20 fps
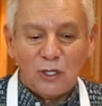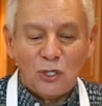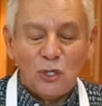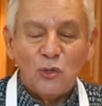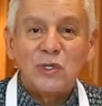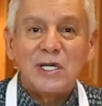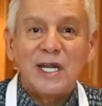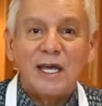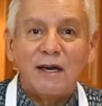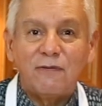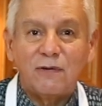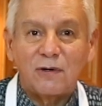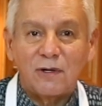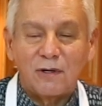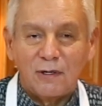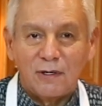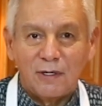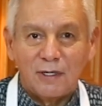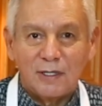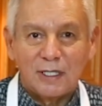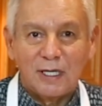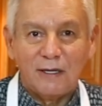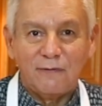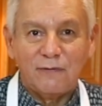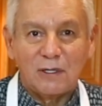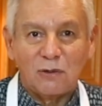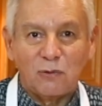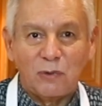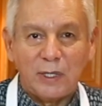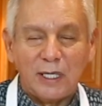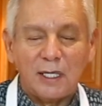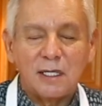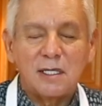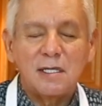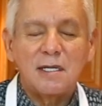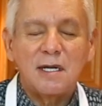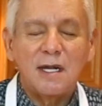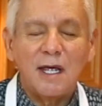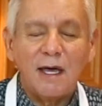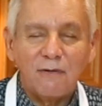you never give it away.
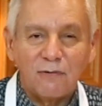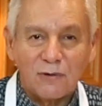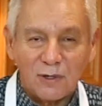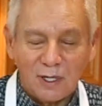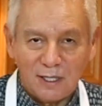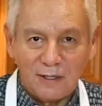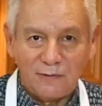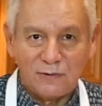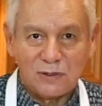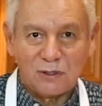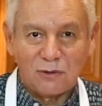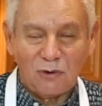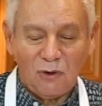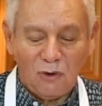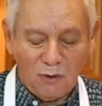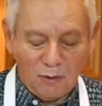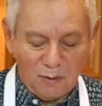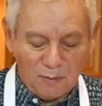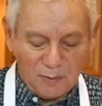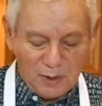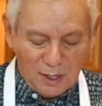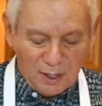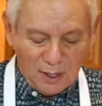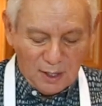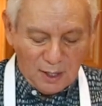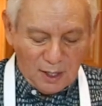It never leaves your home.